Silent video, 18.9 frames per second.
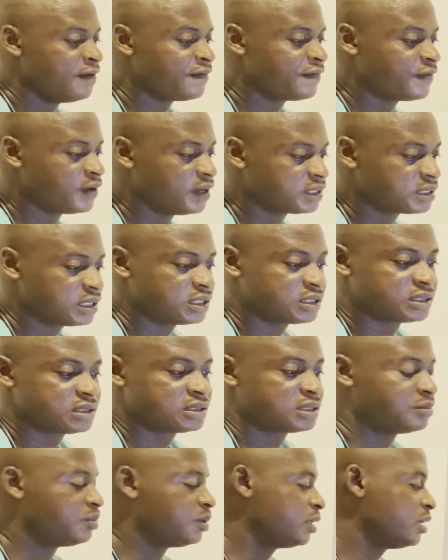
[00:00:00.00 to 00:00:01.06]
Finis is
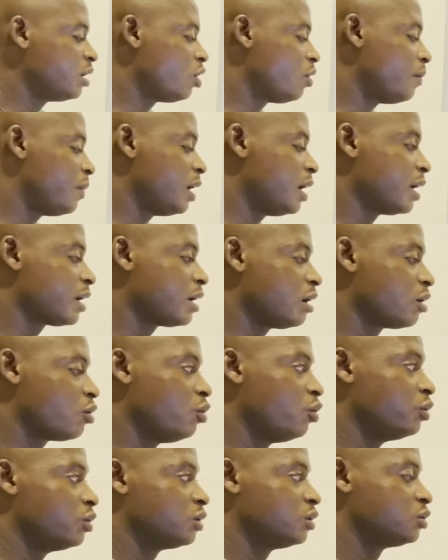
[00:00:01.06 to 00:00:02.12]
simply the umbilical
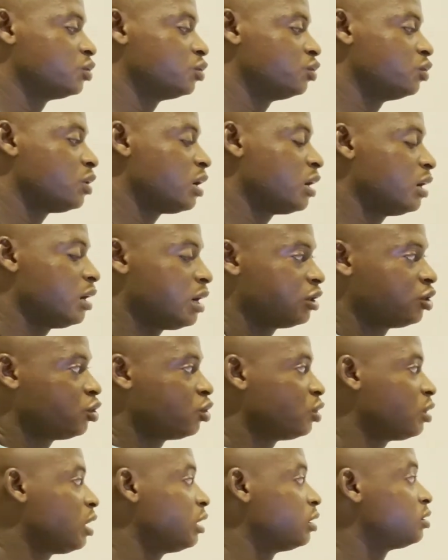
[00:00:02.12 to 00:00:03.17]
cord. So I
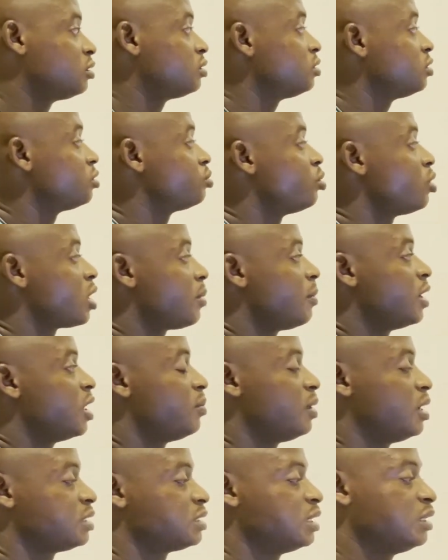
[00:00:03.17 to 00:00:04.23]
spoke about the
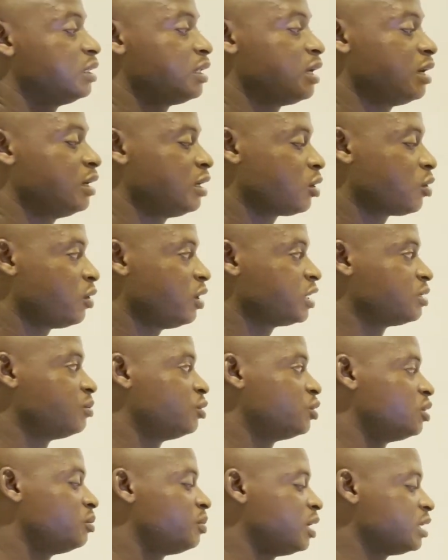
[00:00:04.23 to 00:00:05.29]
placenta. The connection
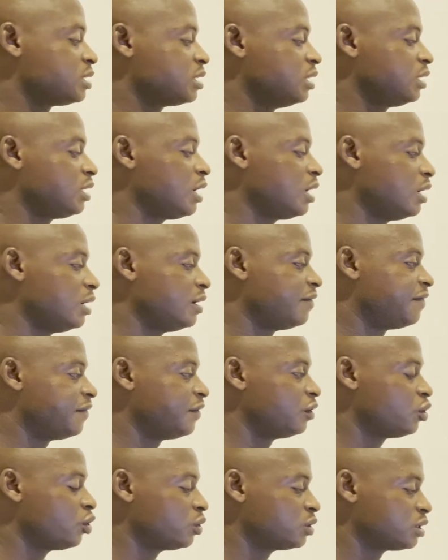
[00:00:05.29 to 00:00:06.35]
between placenta and the
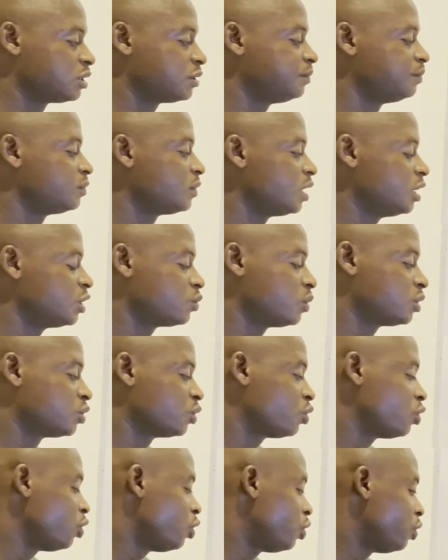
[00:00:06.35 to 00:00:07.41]
fetus is what you
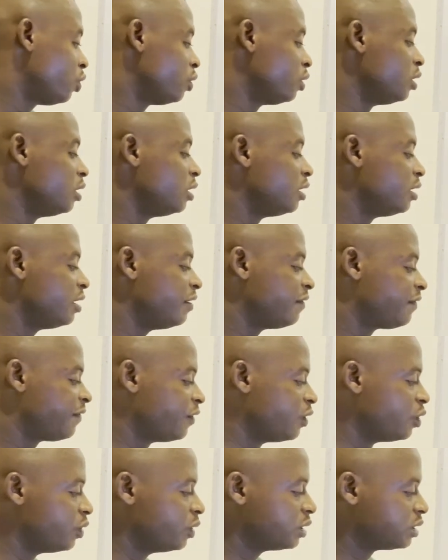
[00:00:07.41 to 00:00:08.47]
call the
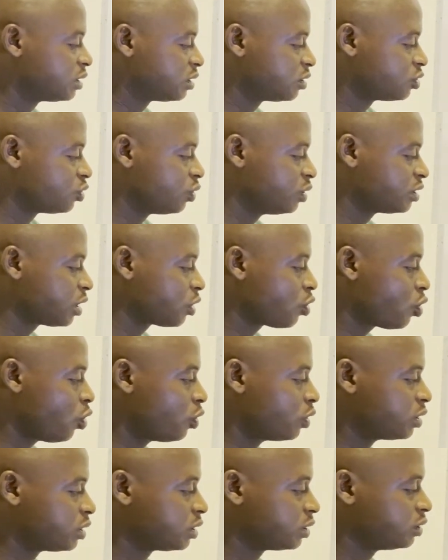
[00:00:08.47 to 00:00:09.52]
finis. So it's a
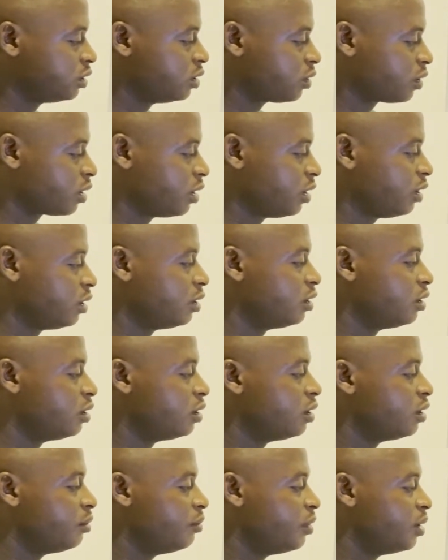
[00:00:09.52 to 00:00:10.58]
cord. Okay,
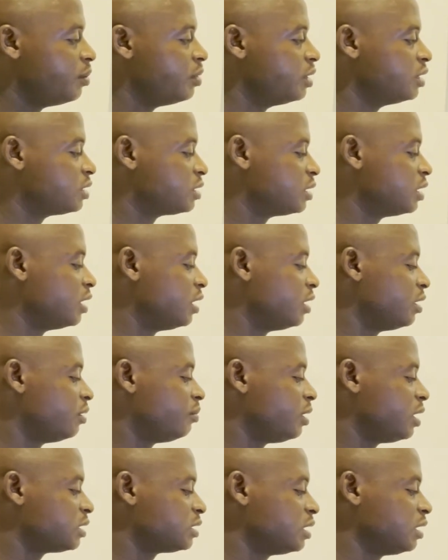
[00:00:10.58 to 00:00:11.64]
baby is here,
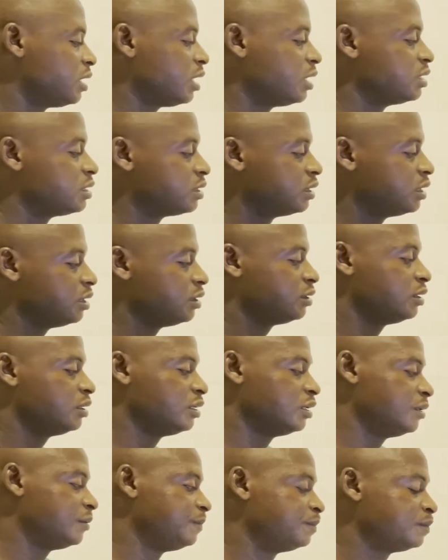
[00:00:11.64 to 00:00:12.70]
placenta is here, and
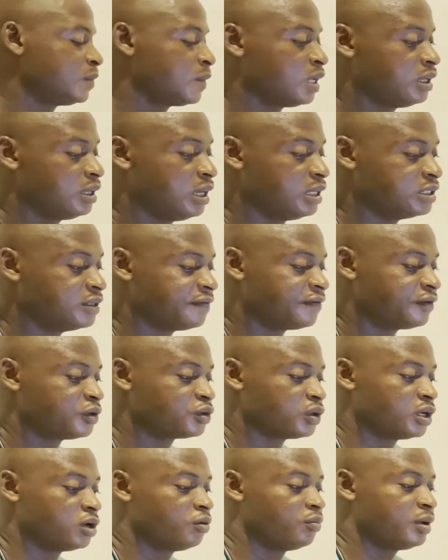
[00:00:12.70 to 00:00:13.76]
then that's the finis
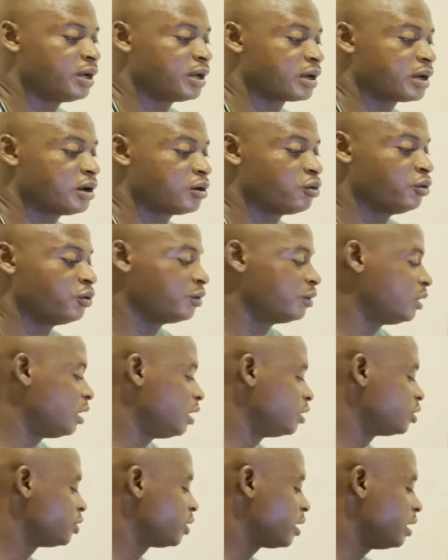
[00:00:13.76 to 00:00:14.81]
or the umbilical cord. Now
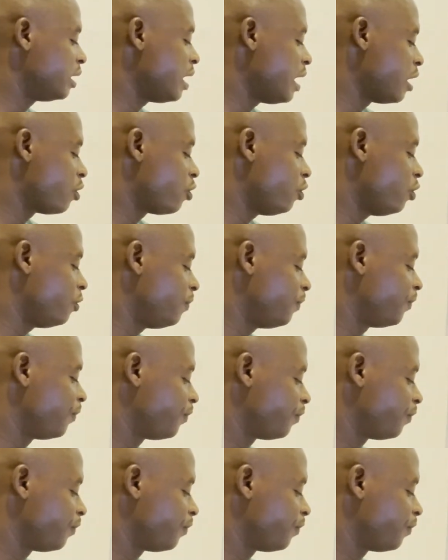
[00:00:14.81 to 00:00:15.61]
let's look at Lycor